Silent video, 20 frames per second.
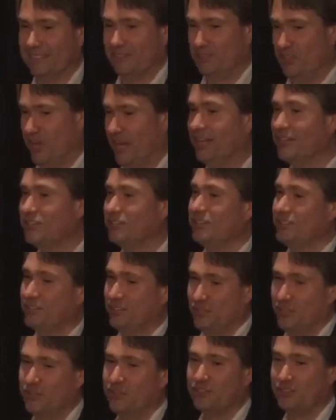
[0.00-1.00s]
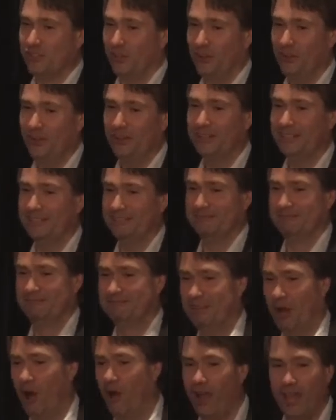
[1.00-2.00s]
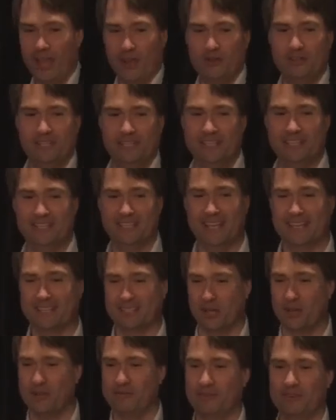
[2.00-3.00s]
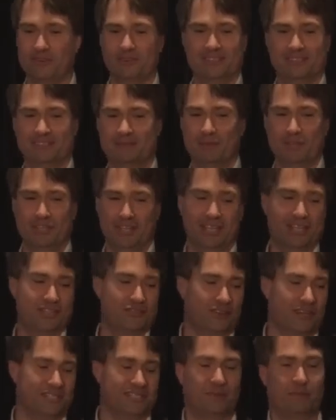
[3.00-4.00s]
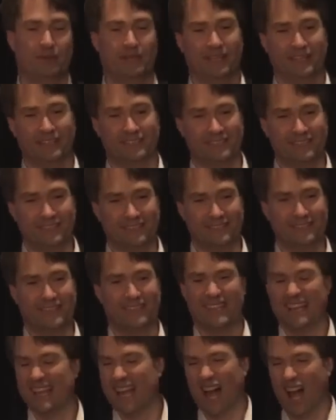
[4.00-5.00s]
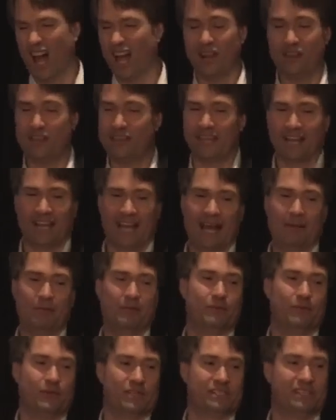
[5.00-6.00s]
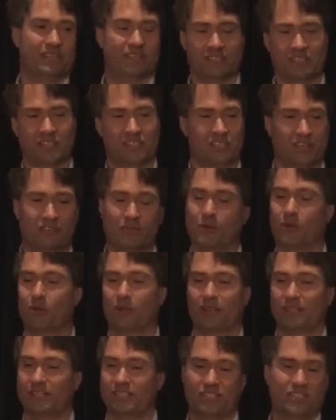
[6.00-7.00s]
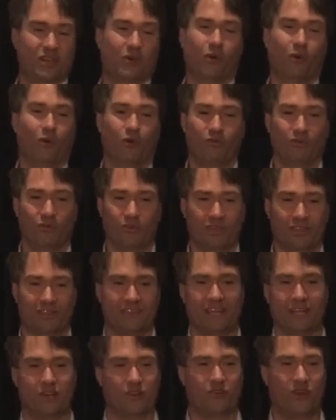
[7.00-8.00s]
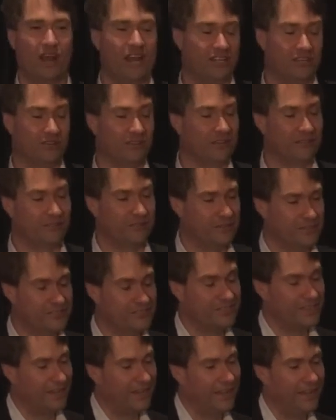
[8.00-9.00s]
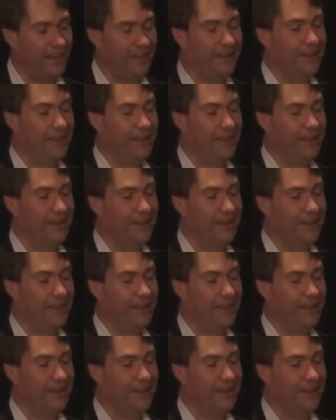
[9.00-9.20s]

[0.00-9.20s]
Genesis turns on and the IoT takes over and the machines rise up against us. I don't think it'll happen personally because the software quality is so awful that they'd crash on the first day.